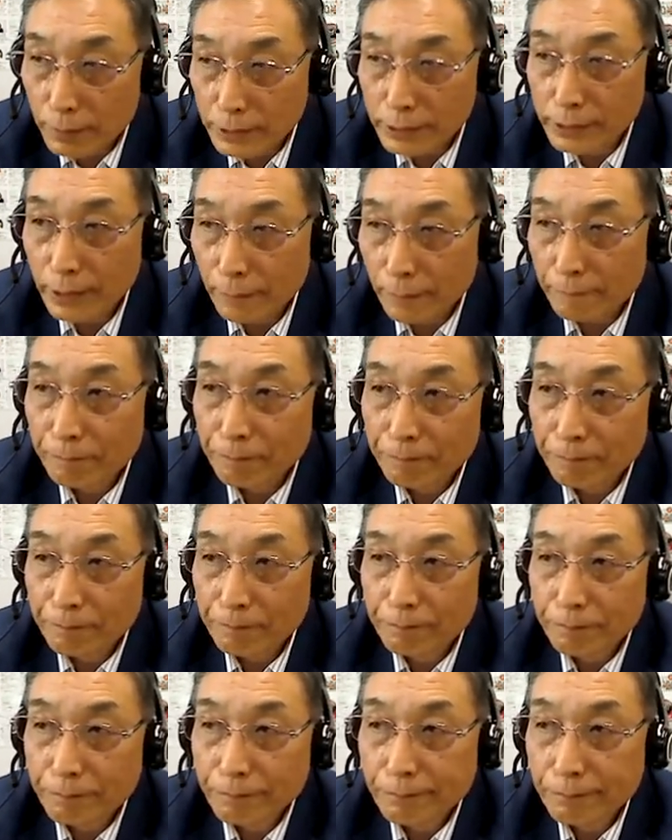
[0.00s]
What was the
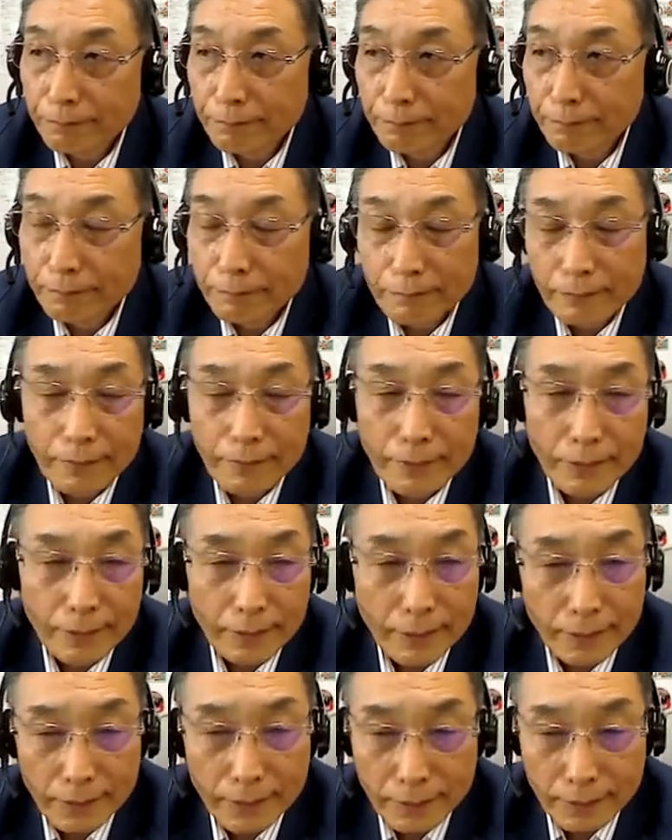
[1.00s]
most important
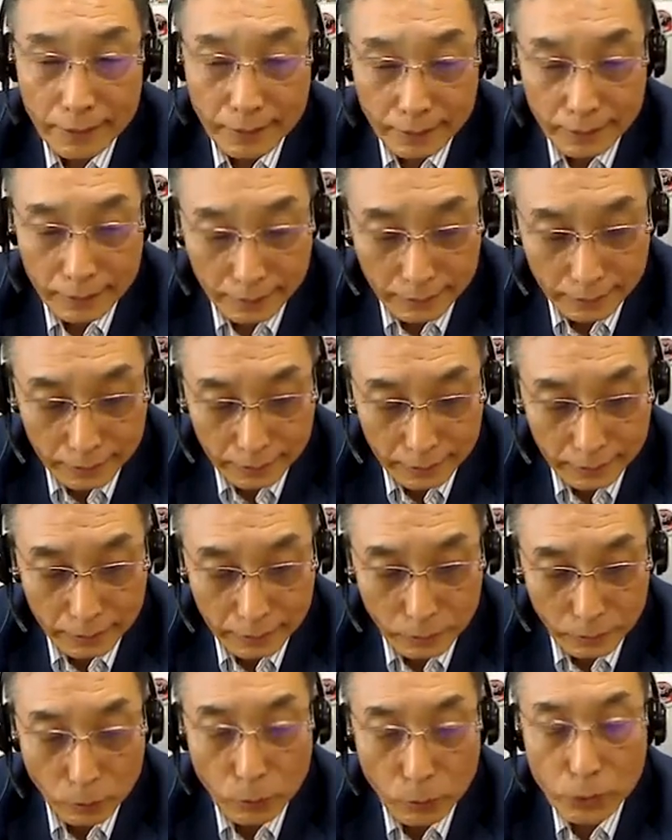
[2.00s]
thing
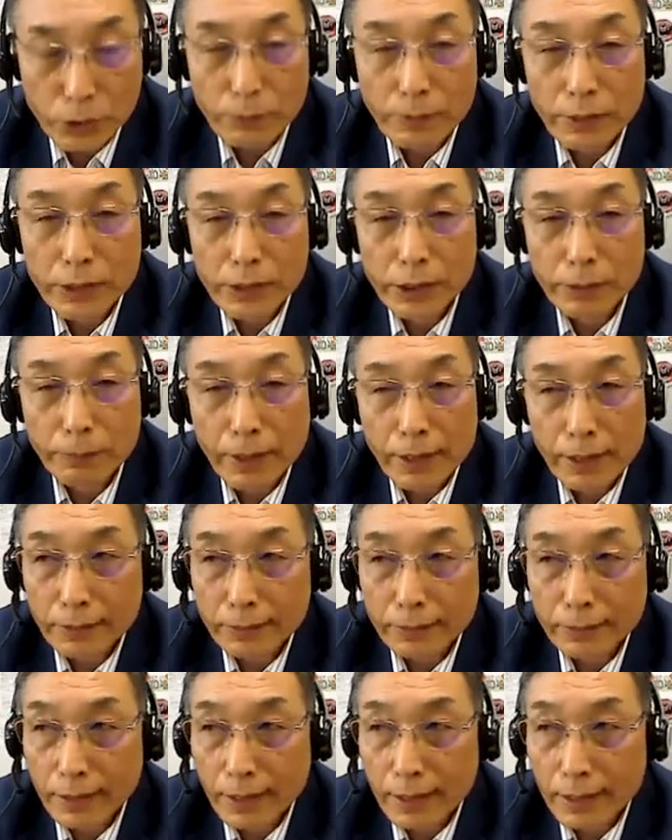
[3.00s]
for the human
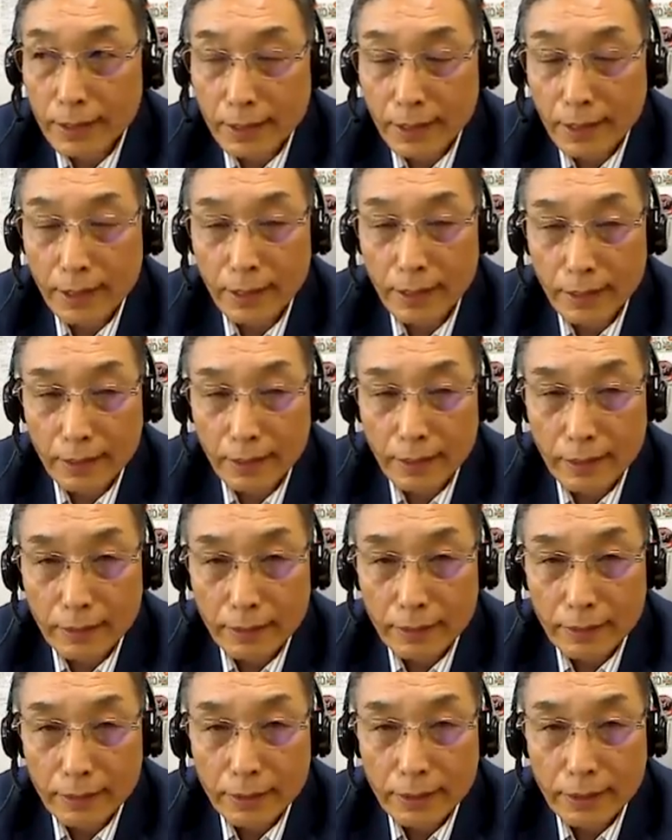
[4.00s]
being?
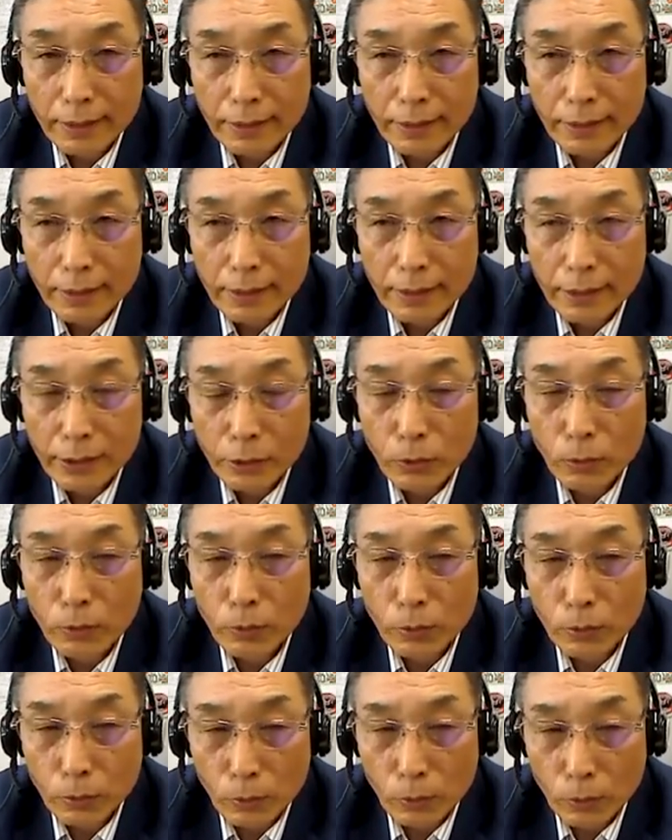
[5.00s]
The most
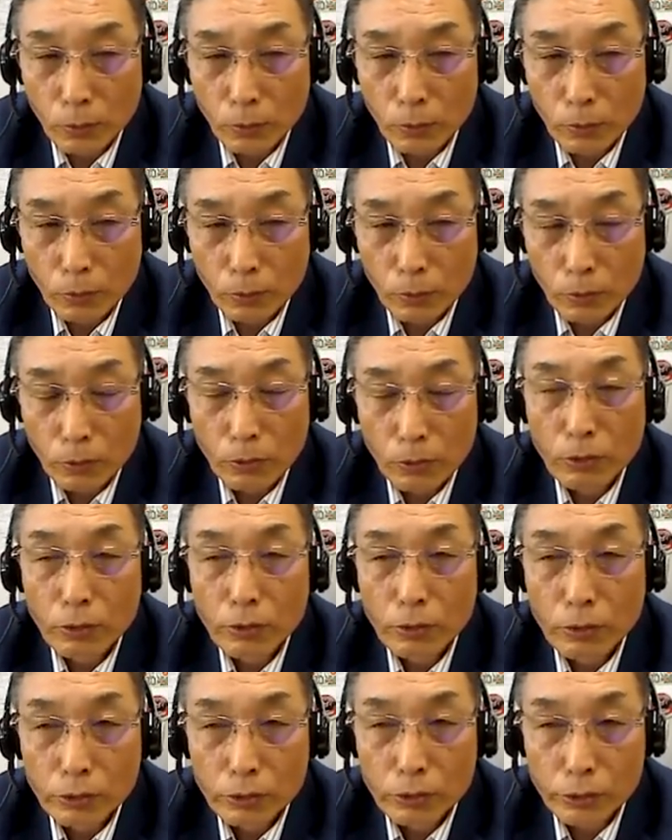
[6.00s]
important thing
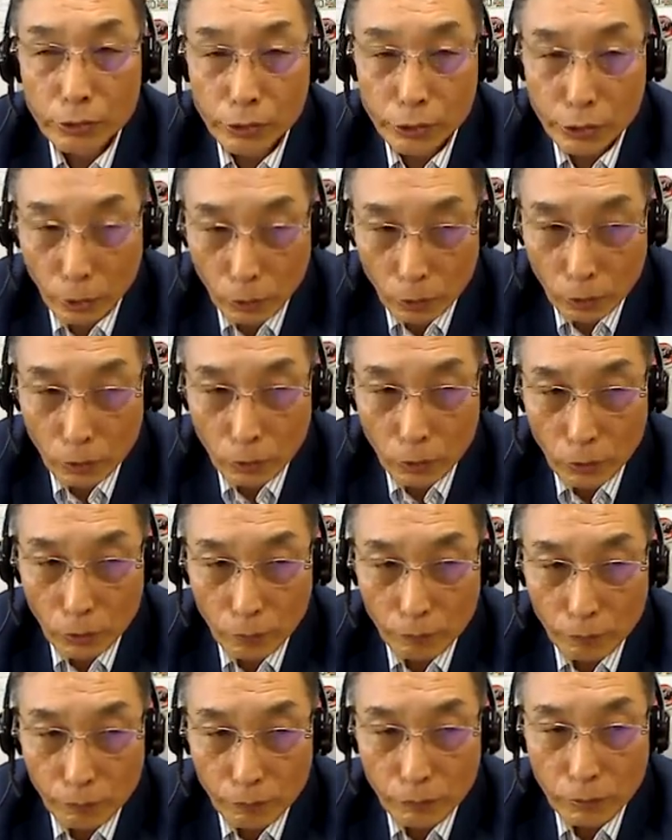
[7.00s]
as a
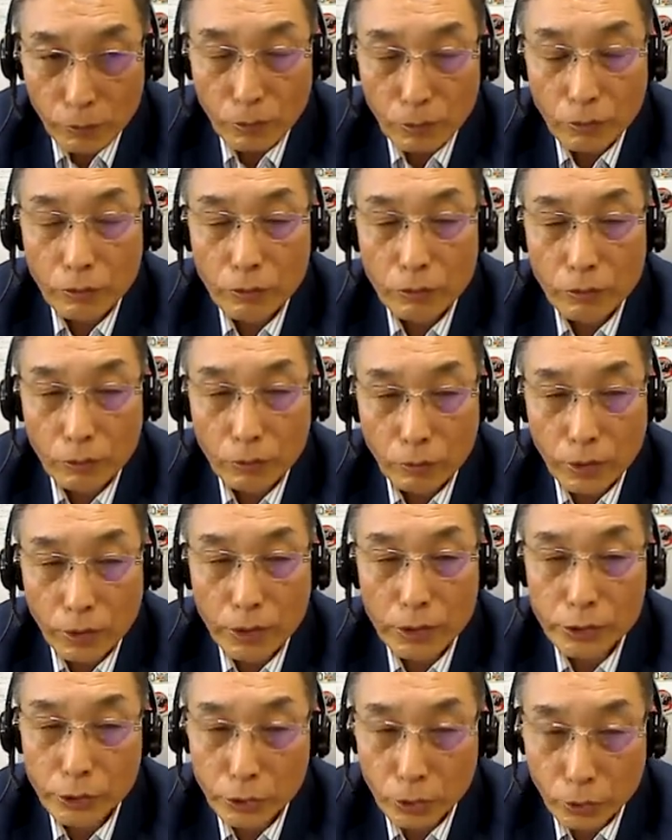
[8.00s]
person. Confucius
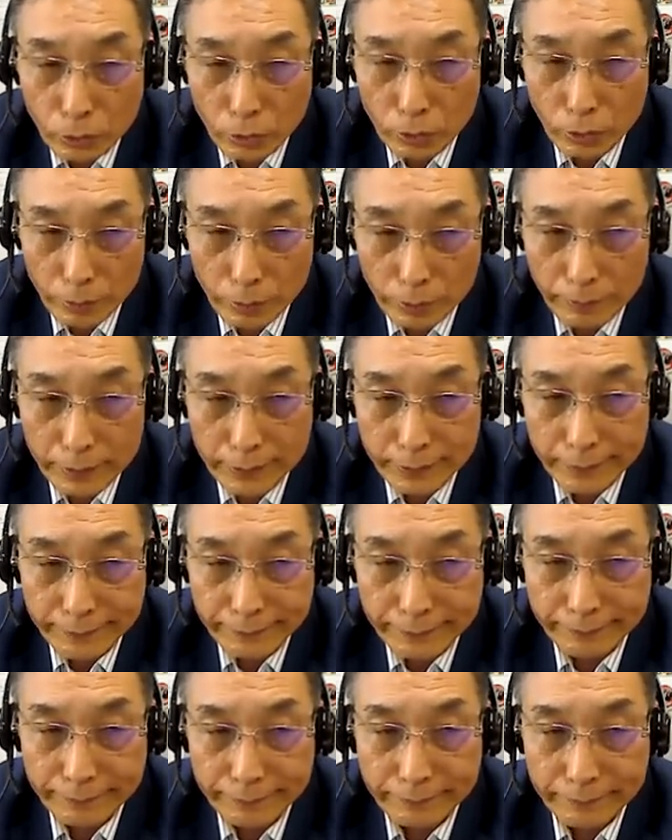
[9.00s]
thought about
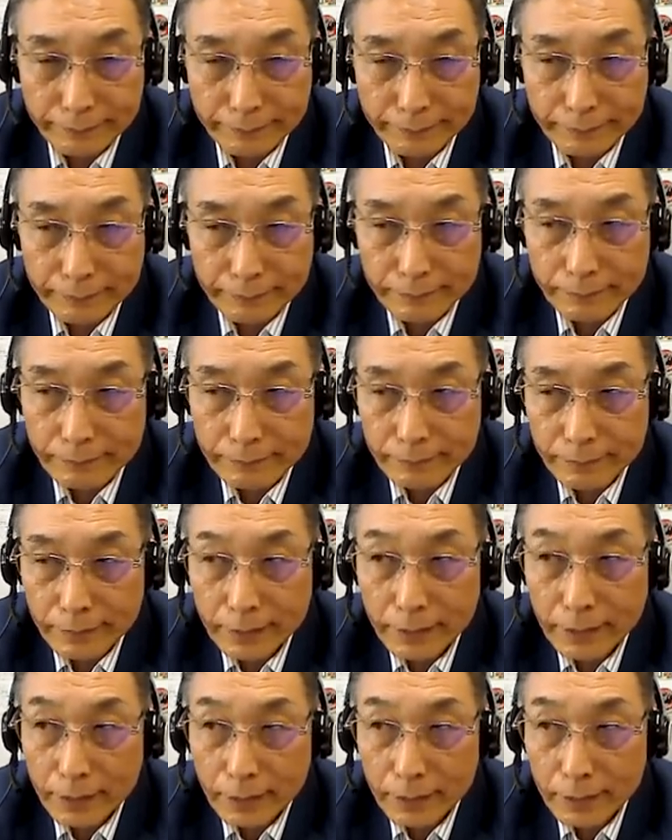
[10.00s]
it for a
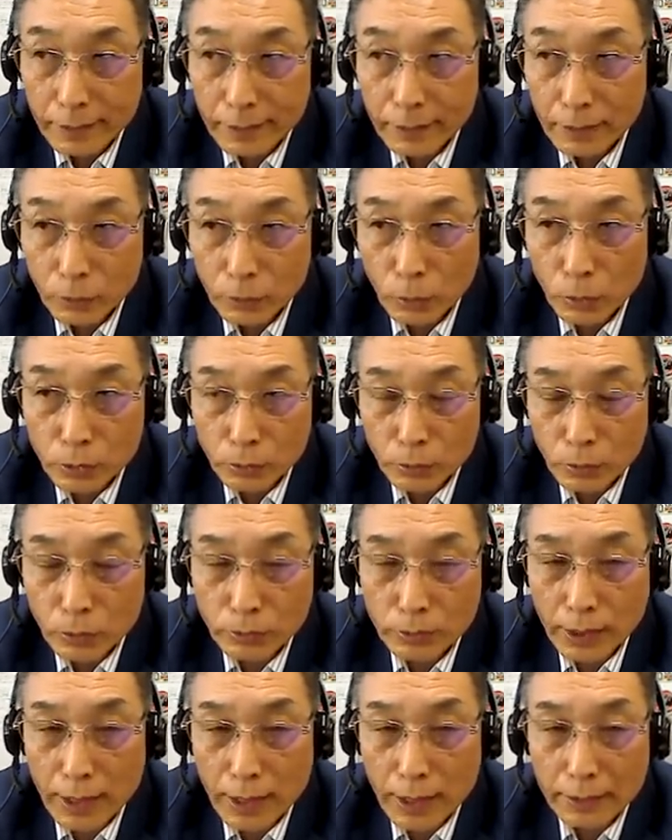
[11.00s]
moment
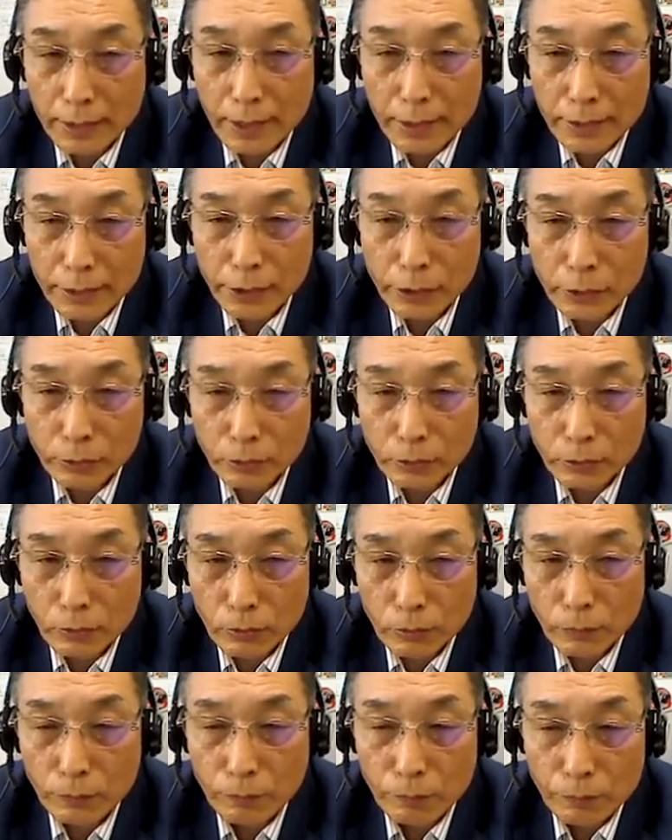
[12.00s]
and he
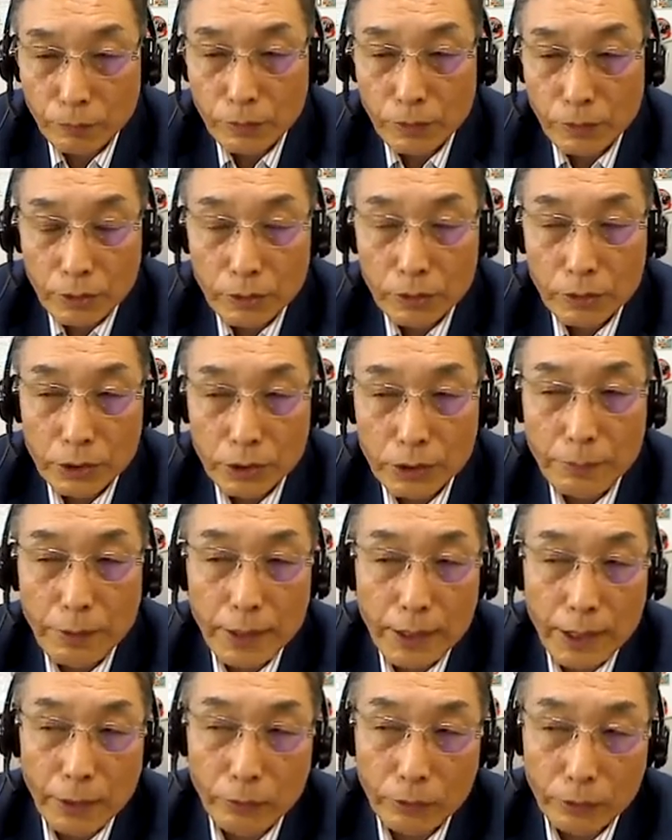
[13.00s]
said,
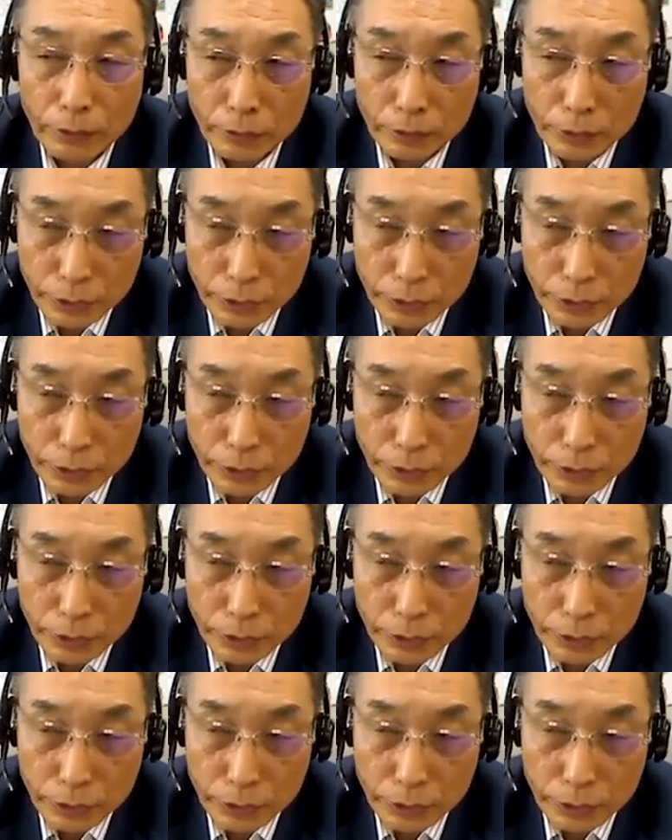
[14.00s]
Jew.